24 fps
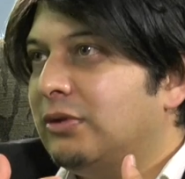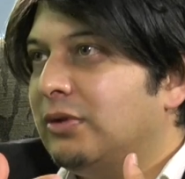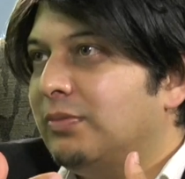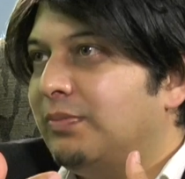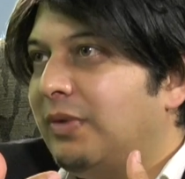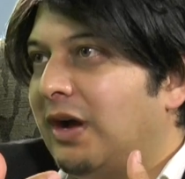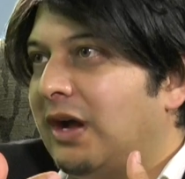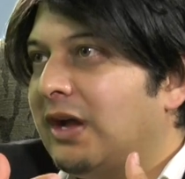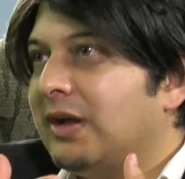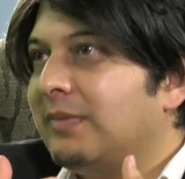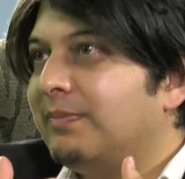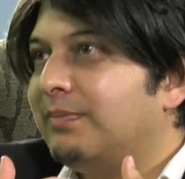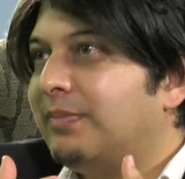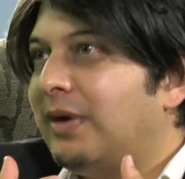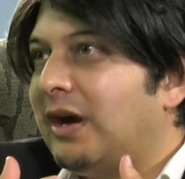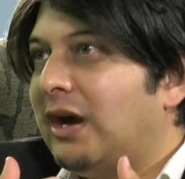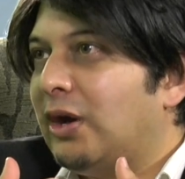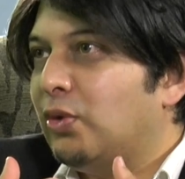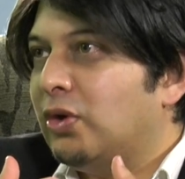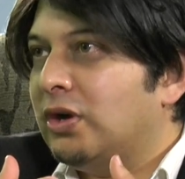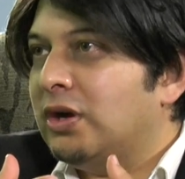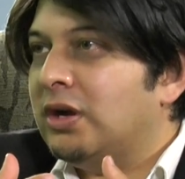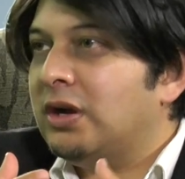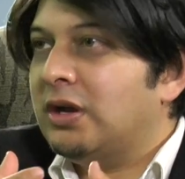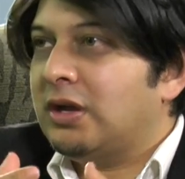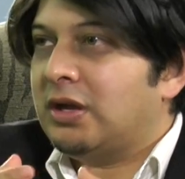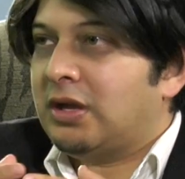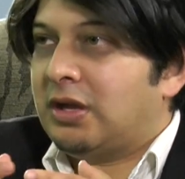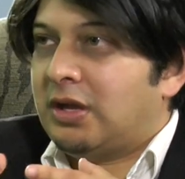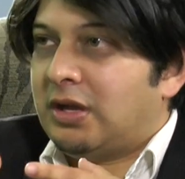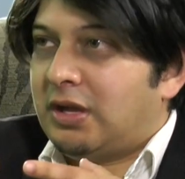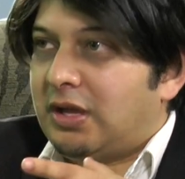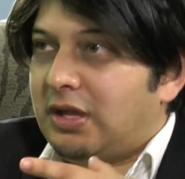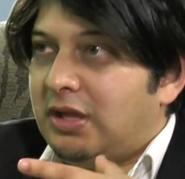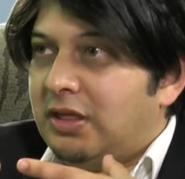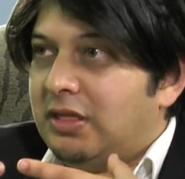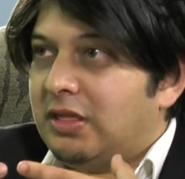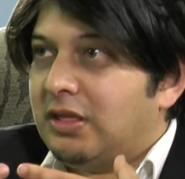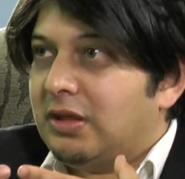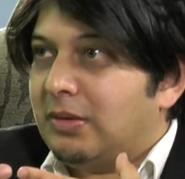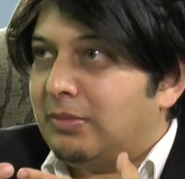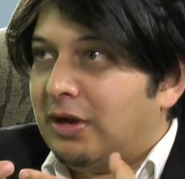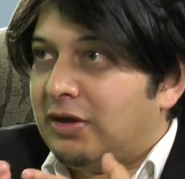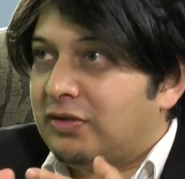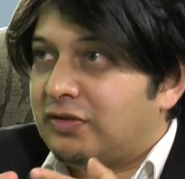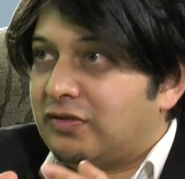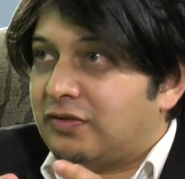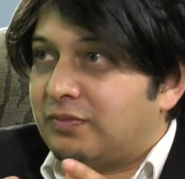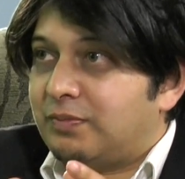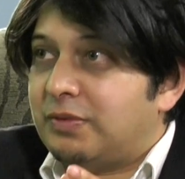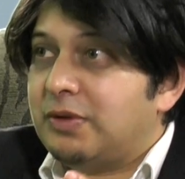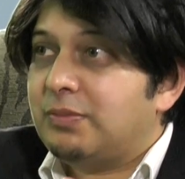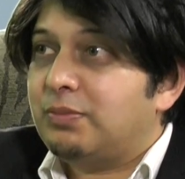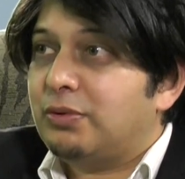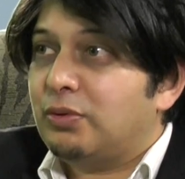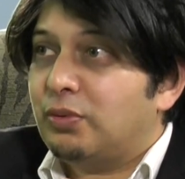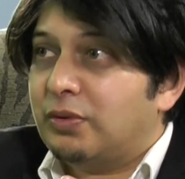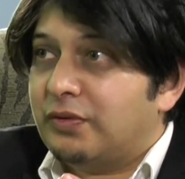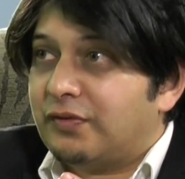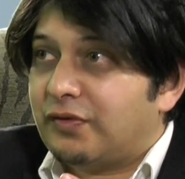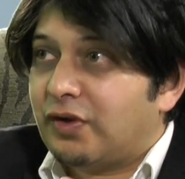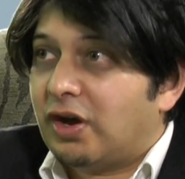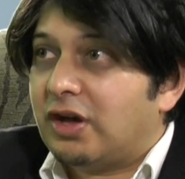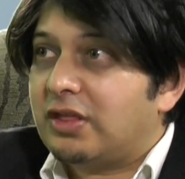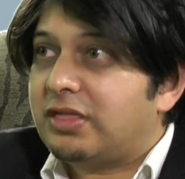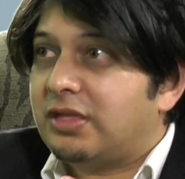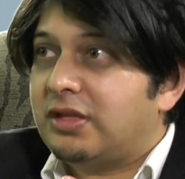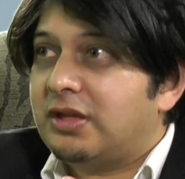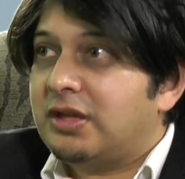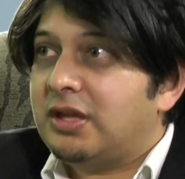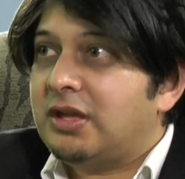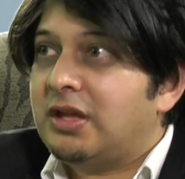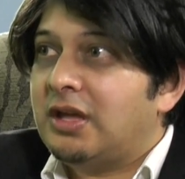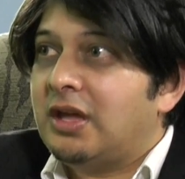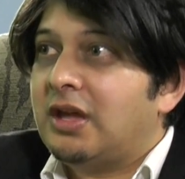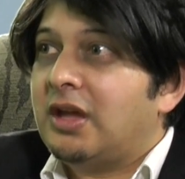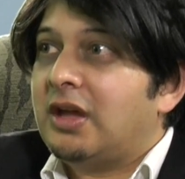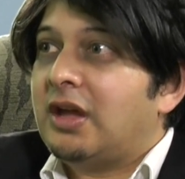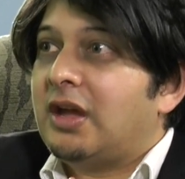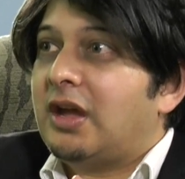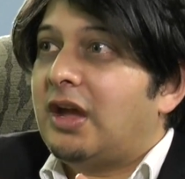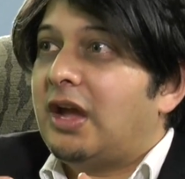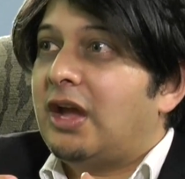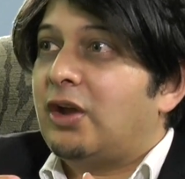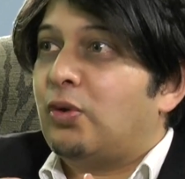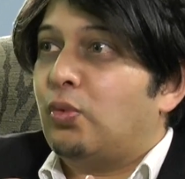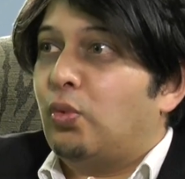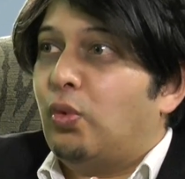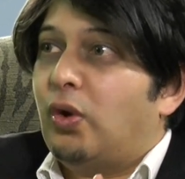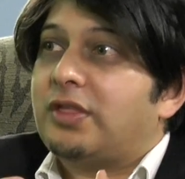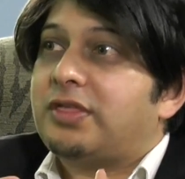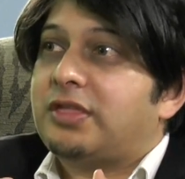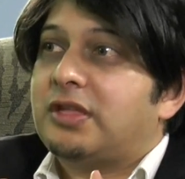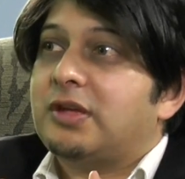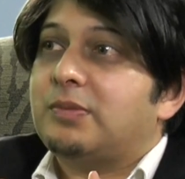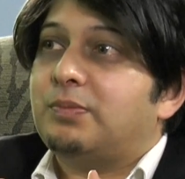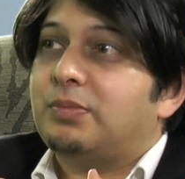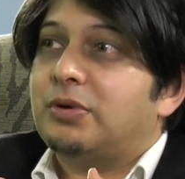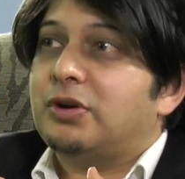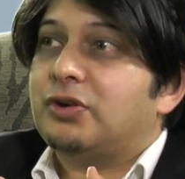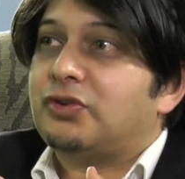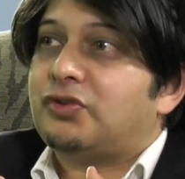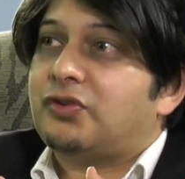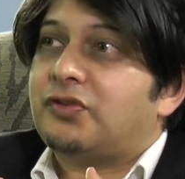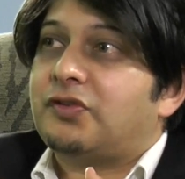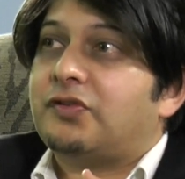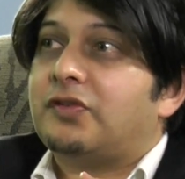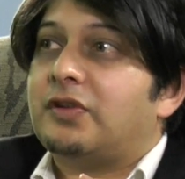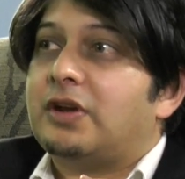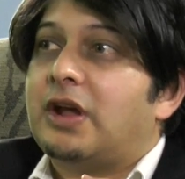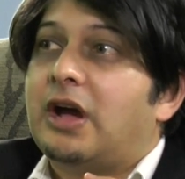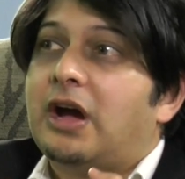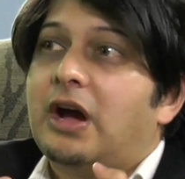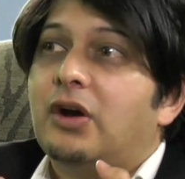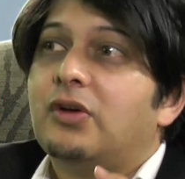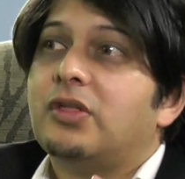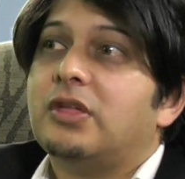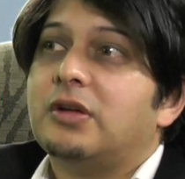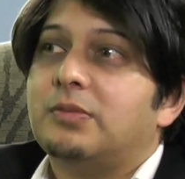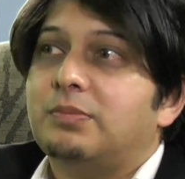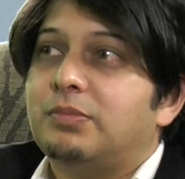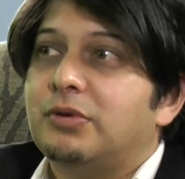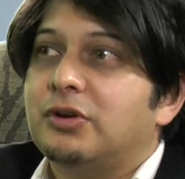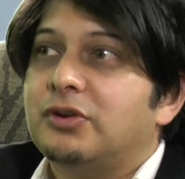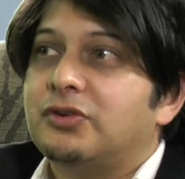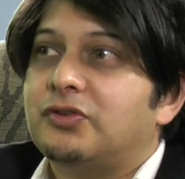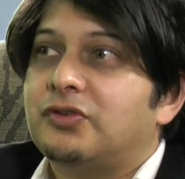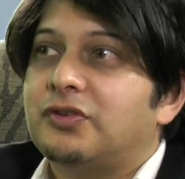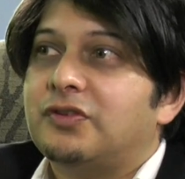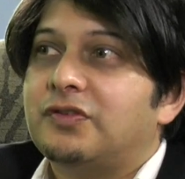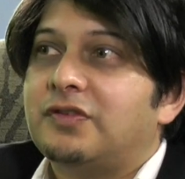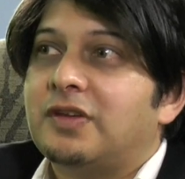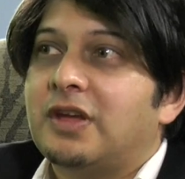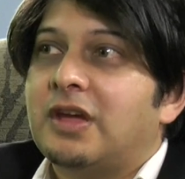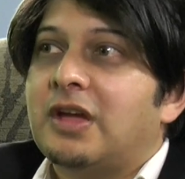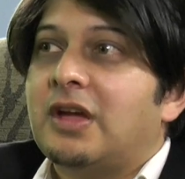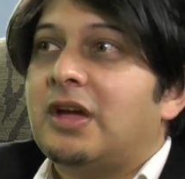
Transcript: buying power in the amount of people we've got there and what they purchase and how they purchase.